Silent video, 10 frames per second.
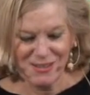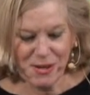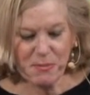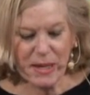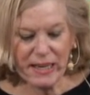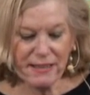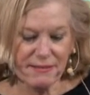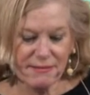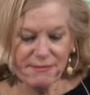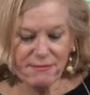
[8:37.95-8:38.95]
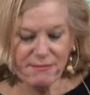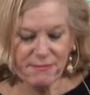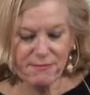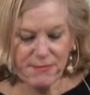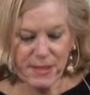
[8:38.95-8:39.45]
What may
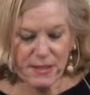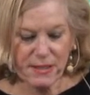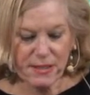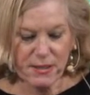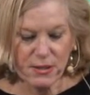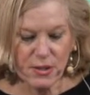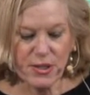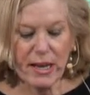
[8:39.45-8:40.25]
your